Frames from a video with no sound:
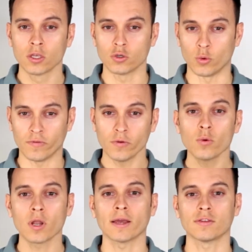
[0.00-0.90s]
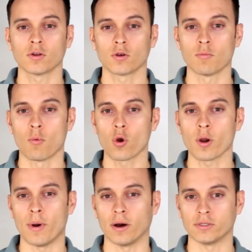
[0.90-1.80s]
So if you would like to learn
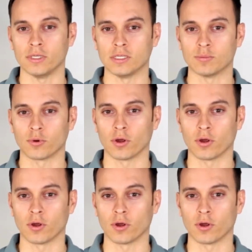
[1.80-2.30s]
more about these